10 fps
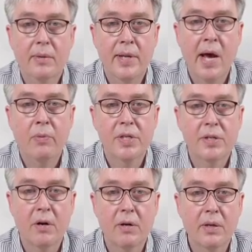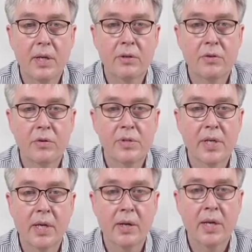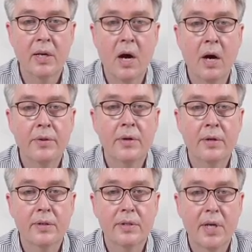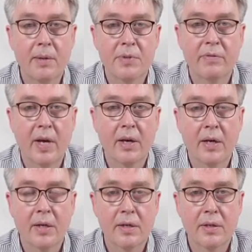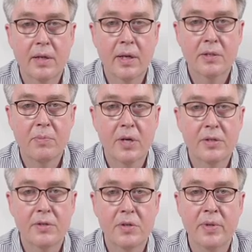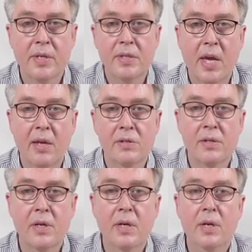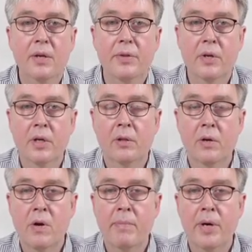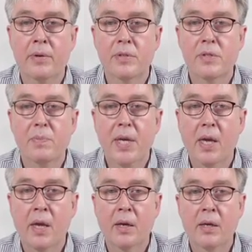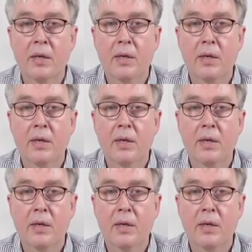Now we start introducing it in other types of uh, expressions. So in this case, they're going to learn about speaking